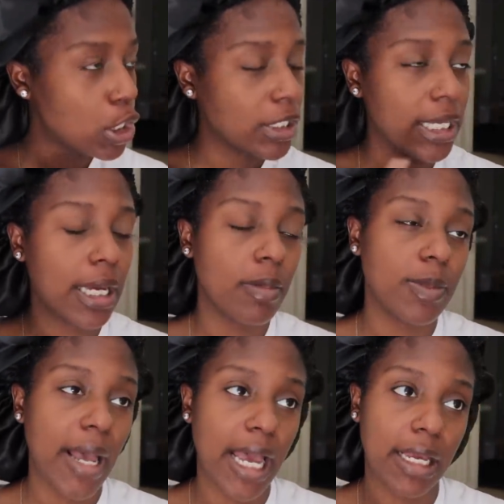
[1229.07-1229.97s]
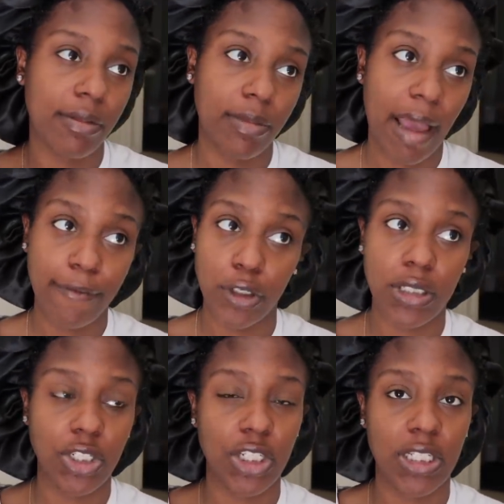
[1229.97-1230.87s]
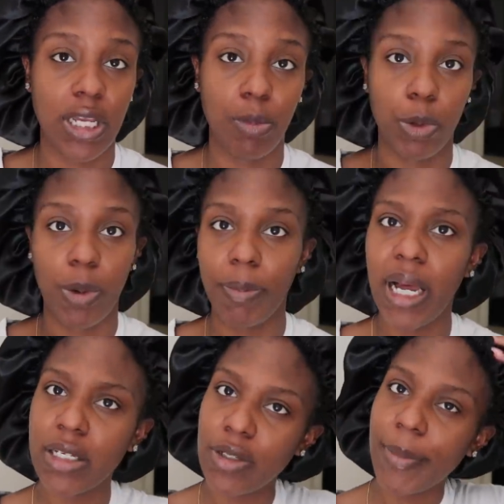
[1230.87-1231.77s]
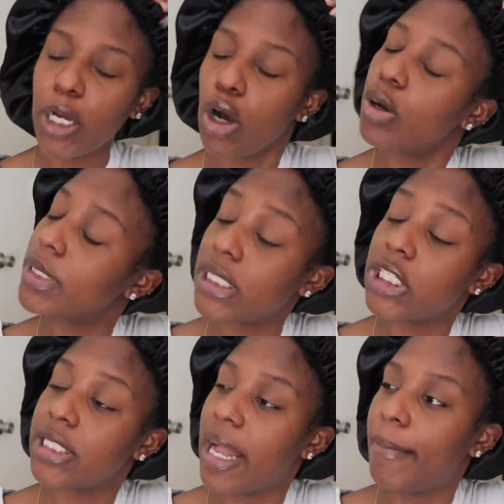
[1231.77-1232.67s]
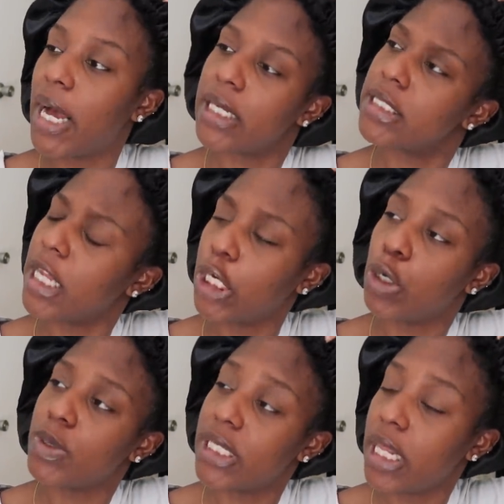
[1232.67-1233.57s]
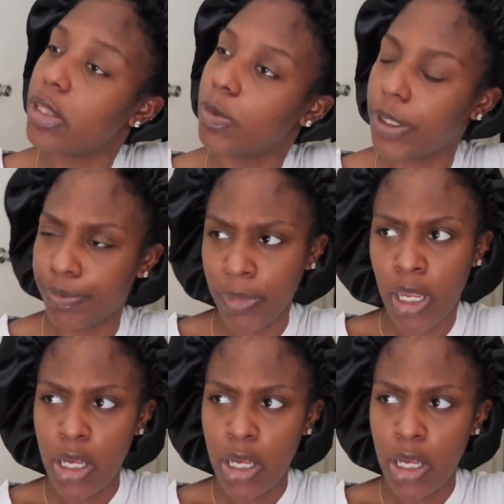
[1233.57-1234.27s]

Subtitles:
So he comes back. At first, it's just him with one box. So I'm like, oh, is it just that box? He's like, no, it's another one.